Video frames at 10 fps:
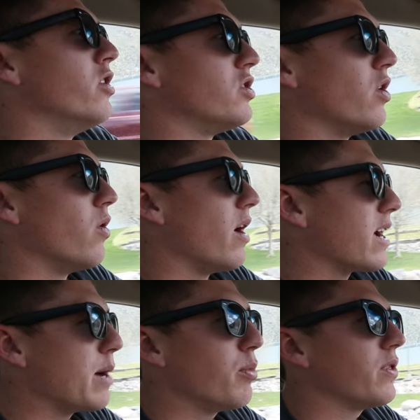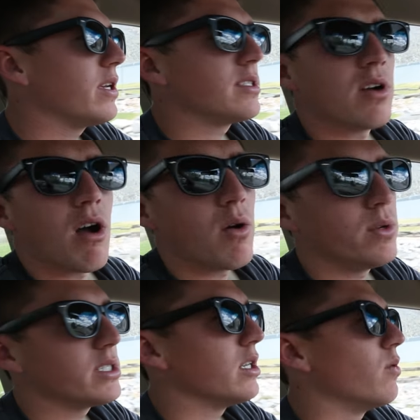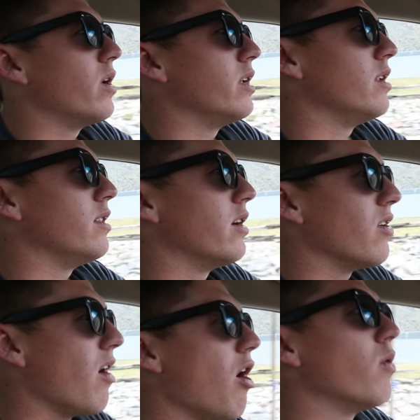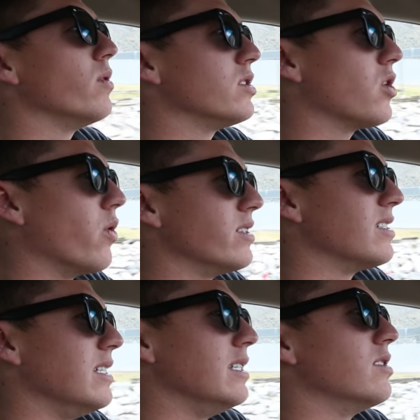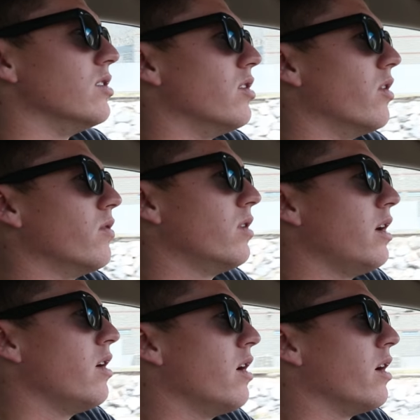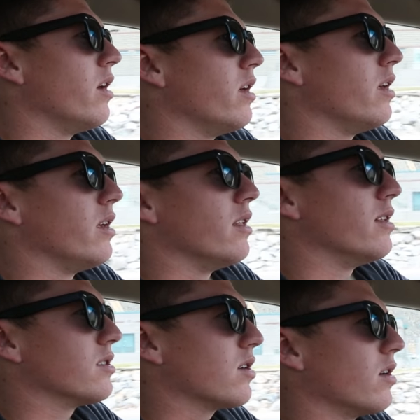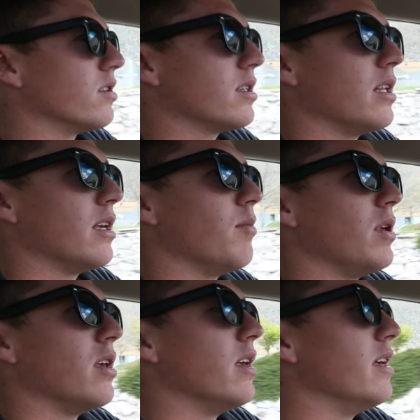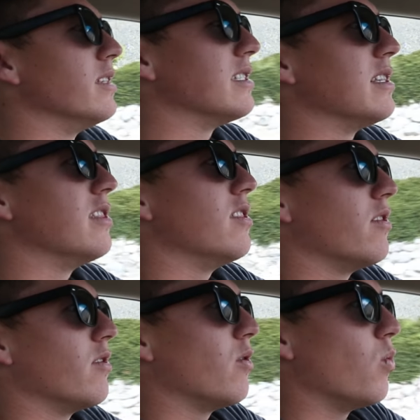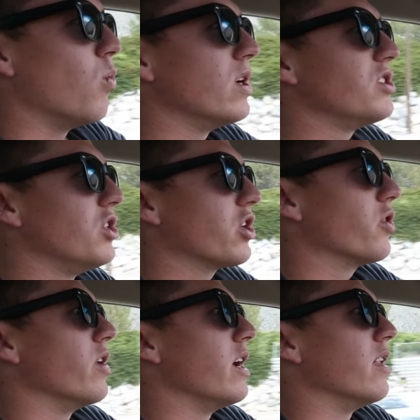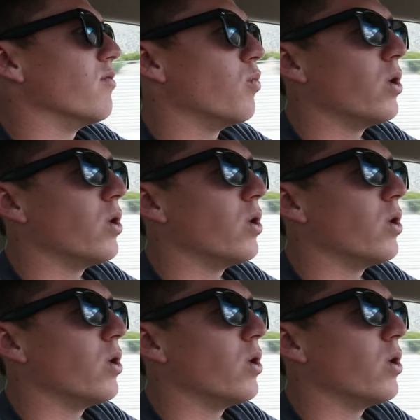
So a couple things they're always gonna want to, they're always going to need to know. Eh, this car's gonna hit me. Is what's your creative?